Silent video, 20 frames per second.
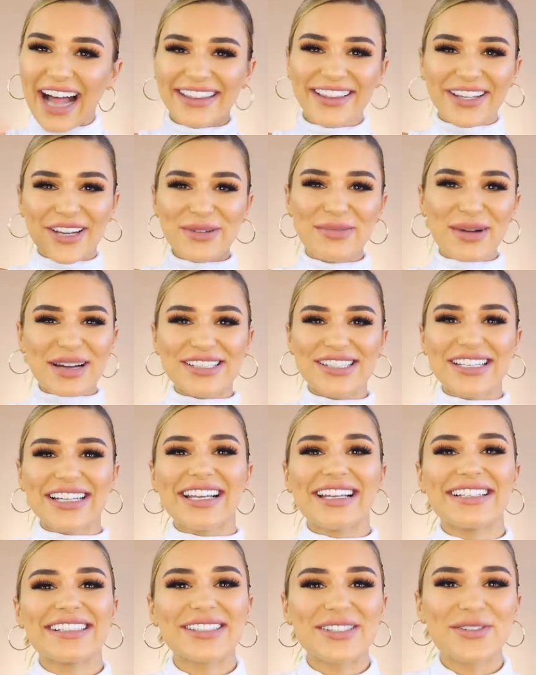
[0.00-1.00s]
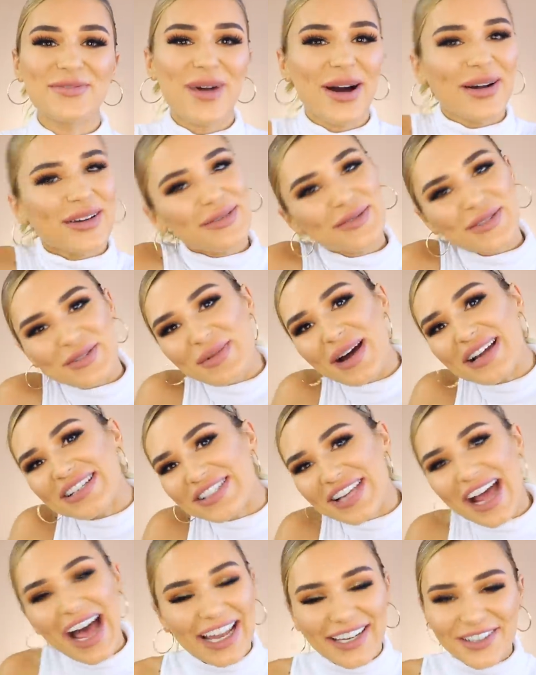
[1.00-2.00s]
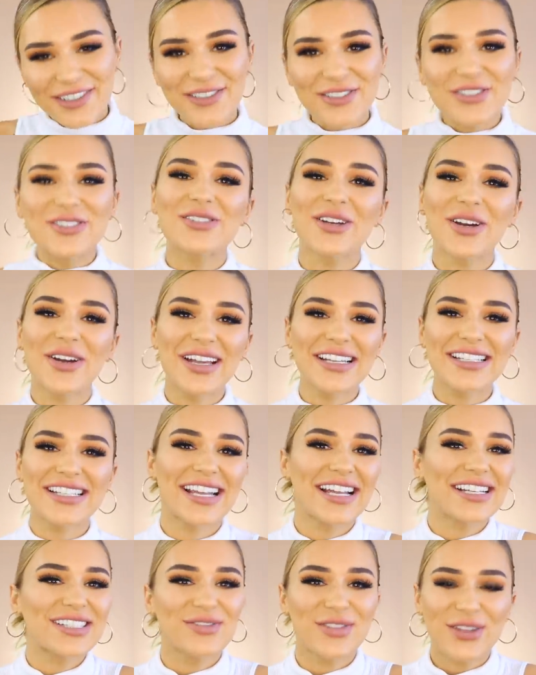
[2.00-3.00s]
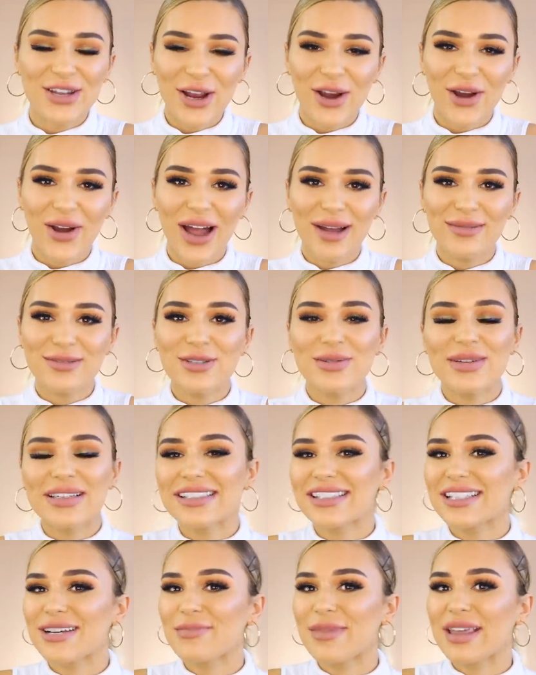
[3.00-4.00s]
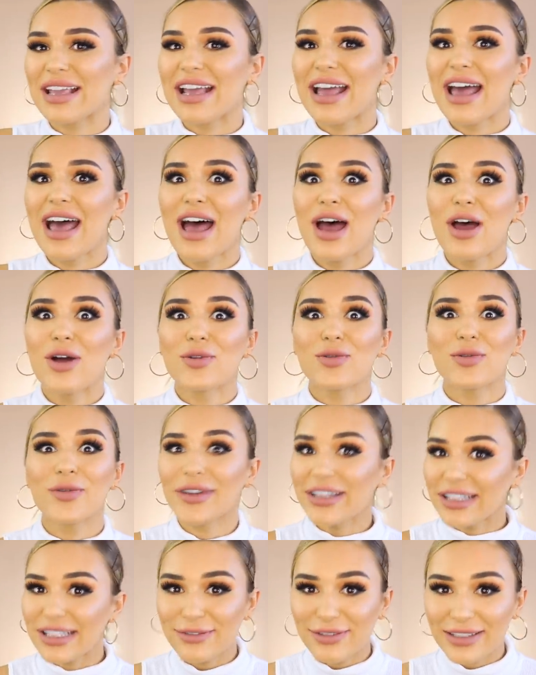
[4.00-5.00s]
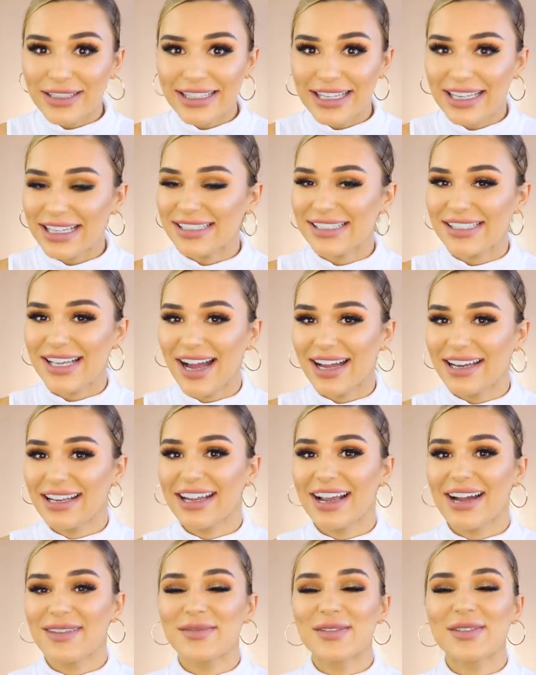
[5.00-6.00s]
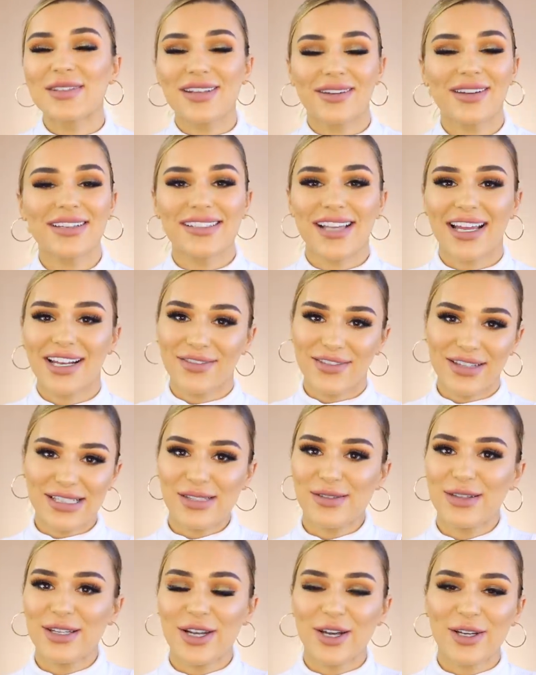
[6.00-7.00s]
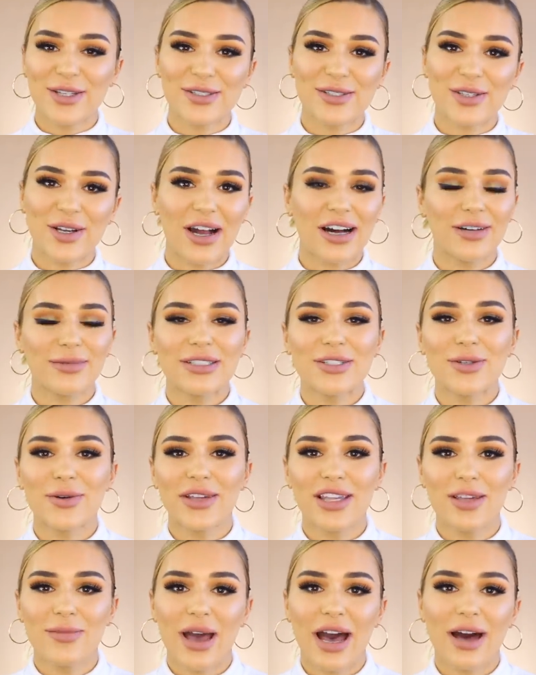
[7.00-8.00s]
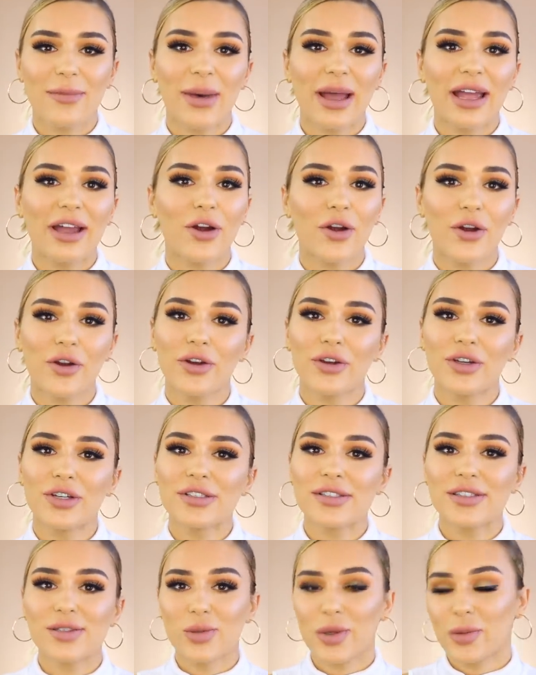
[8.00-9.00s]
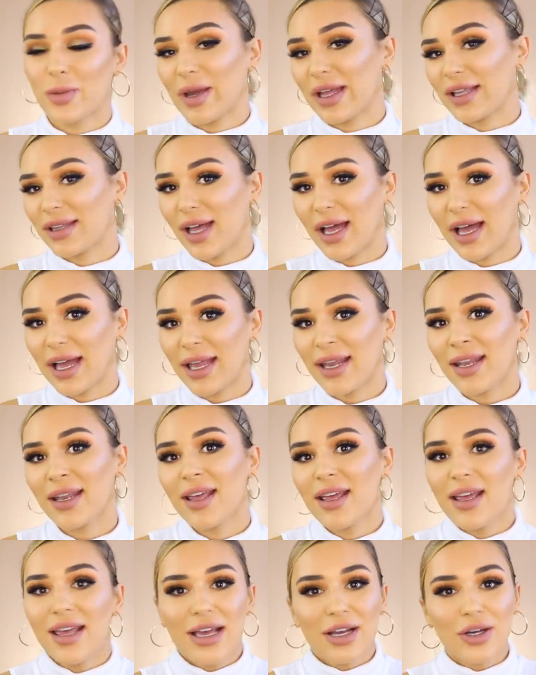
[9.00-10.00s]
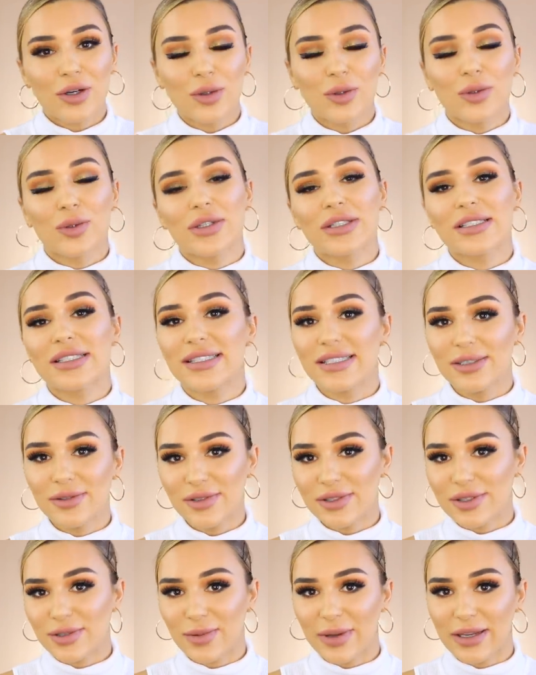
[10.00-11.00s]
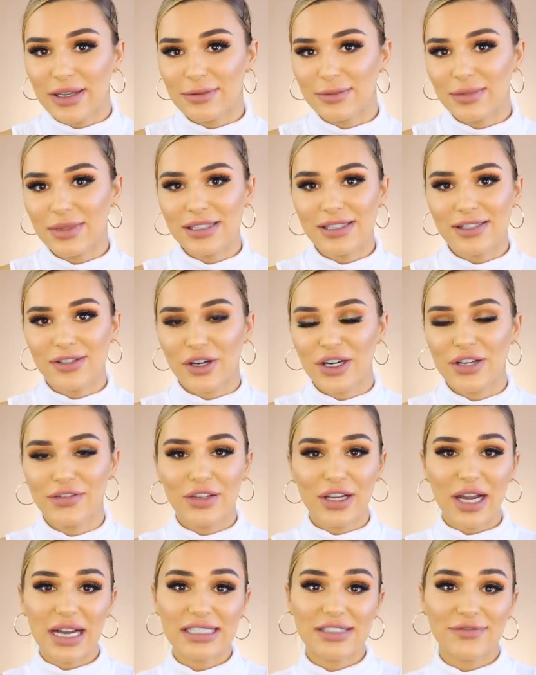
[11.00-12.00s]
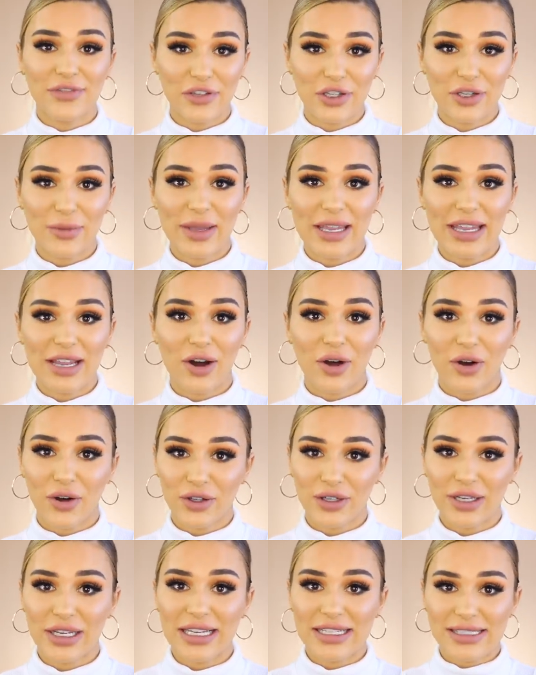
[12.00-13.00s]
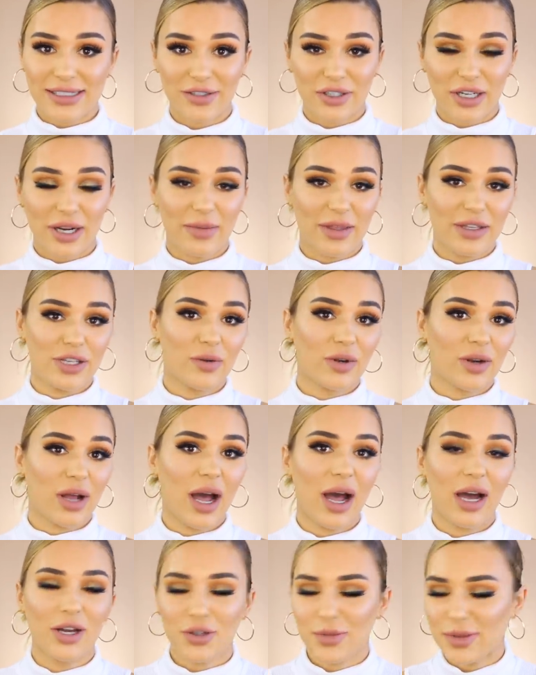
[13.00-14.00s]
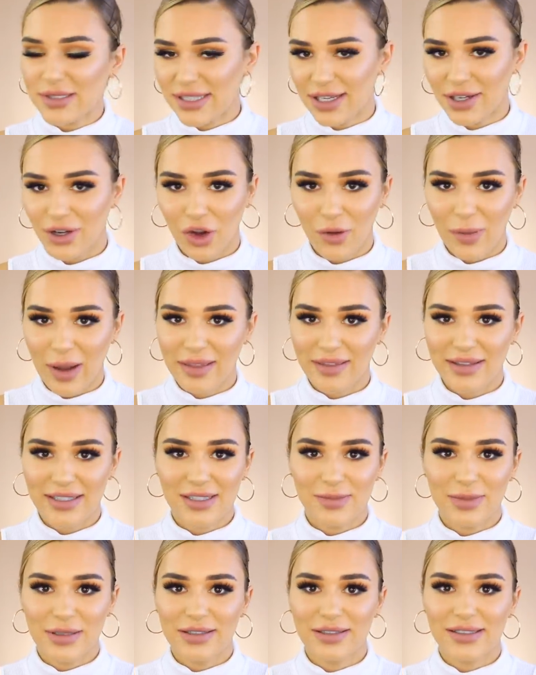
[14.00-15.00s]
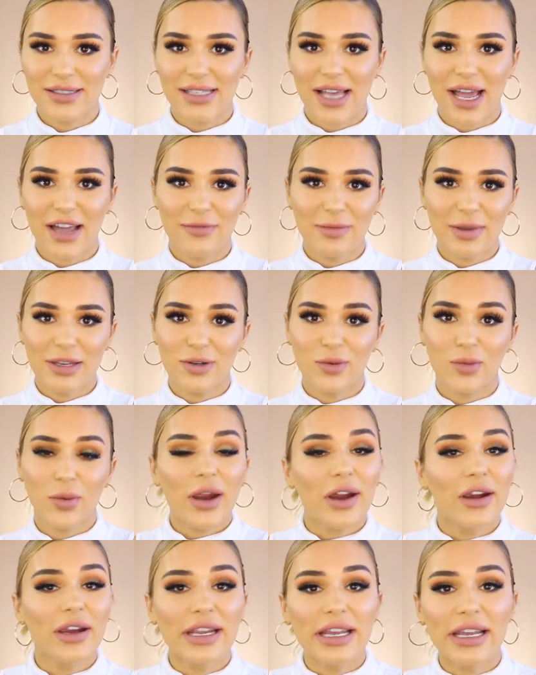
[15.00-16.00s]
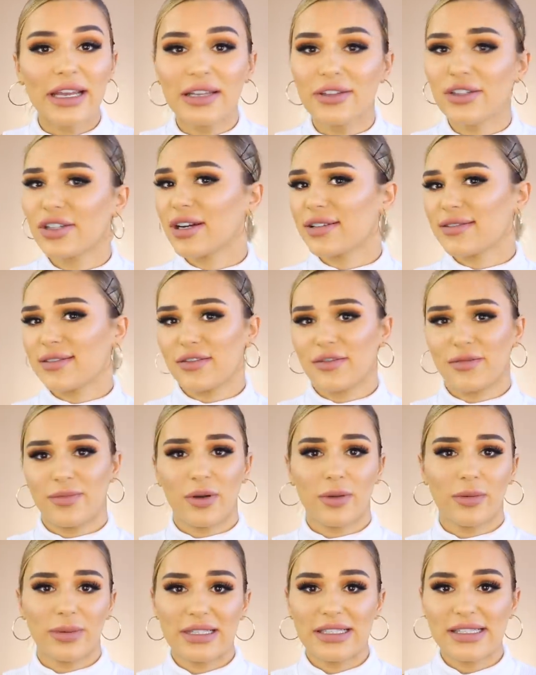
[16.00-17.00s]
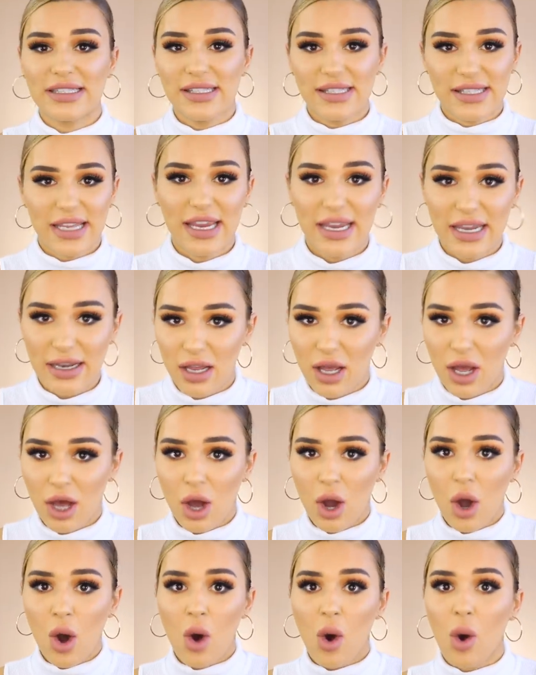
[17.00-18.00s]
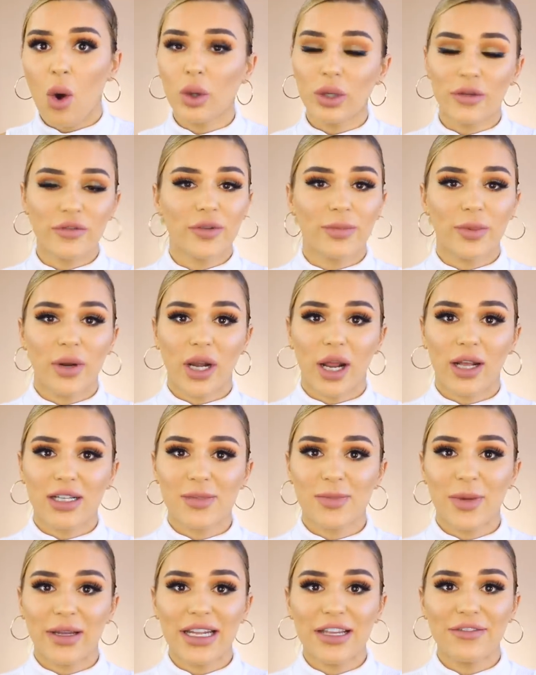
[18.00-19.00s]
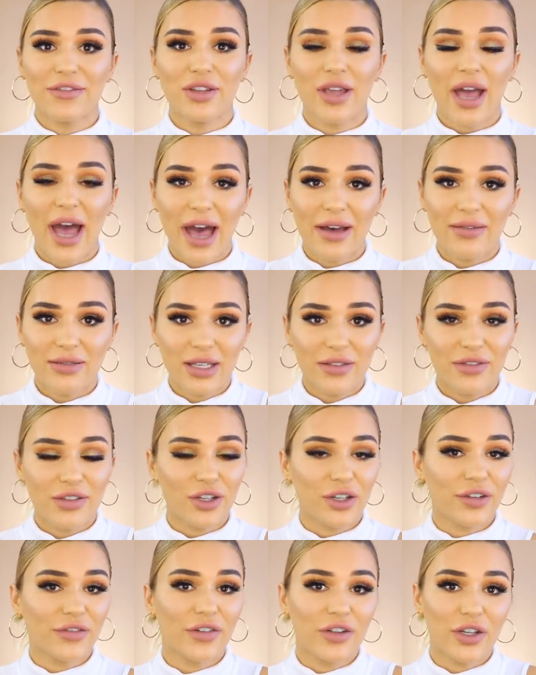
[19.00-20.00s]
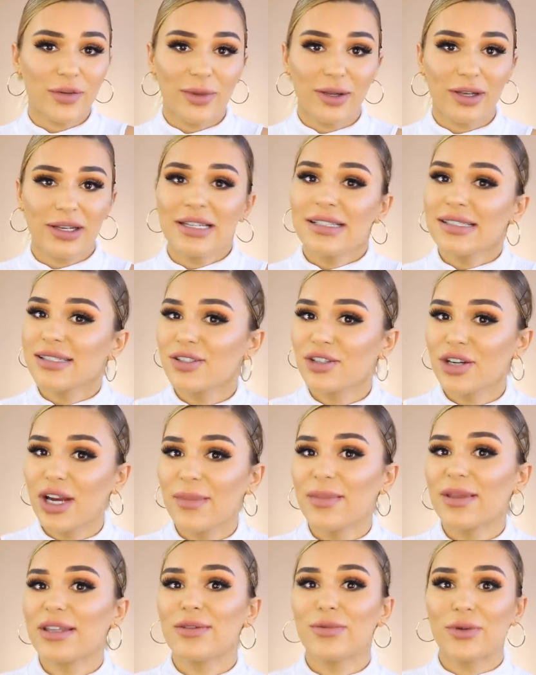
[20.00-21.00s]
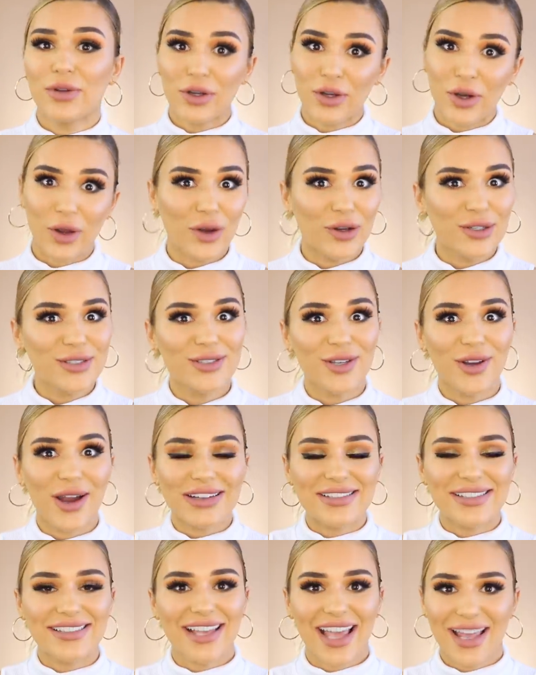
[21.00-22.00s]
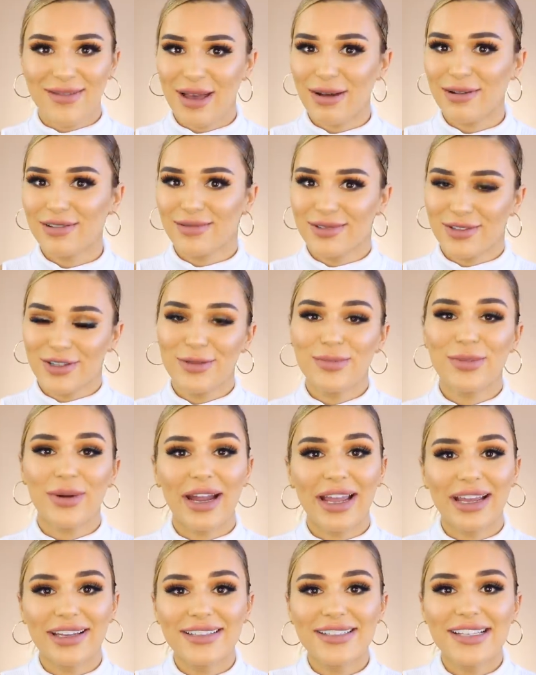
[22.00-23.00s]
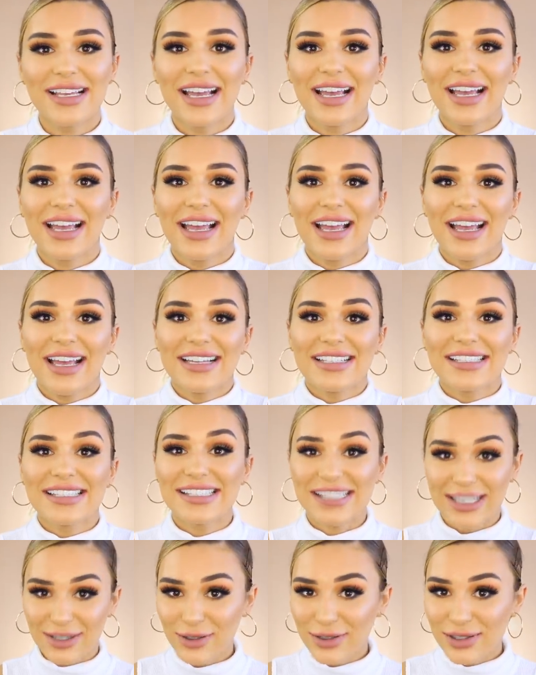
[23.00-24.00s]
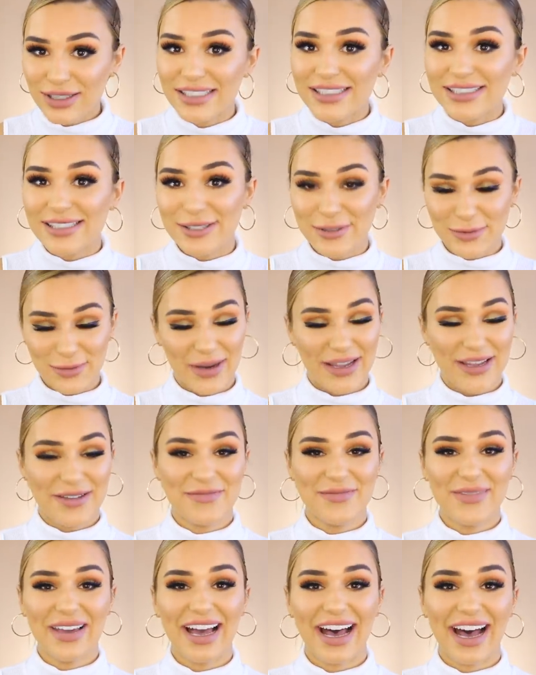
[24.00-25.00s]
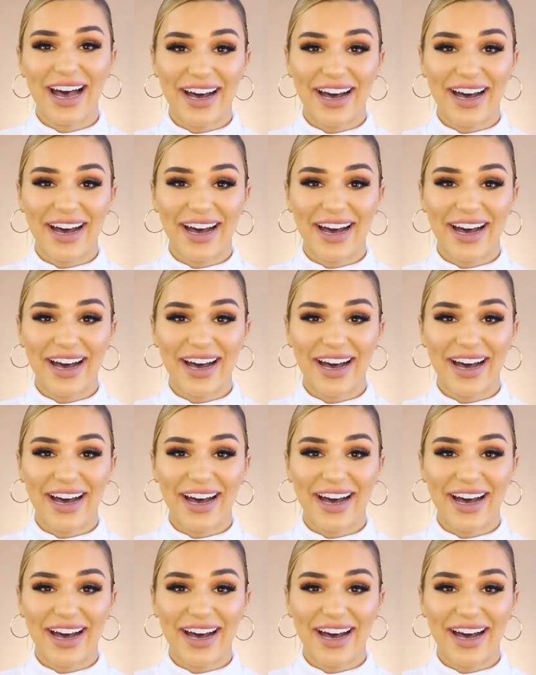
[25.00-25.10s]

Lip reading: Hello my chickens, welcome to my channel. So in today's video, I'm doing something really, really exciting. I'm so excited for this video. So I'll be talking about my own swimwear line called Silk Swim. So if you guys follow me on Instagram, then you would 100% know about this because I've been wearing it. You guys have probably seen all of the products, but if you haven't, if you don't follow me on Instagram, then you wouldn't know. So I just came out with a new brand, Silk Swim.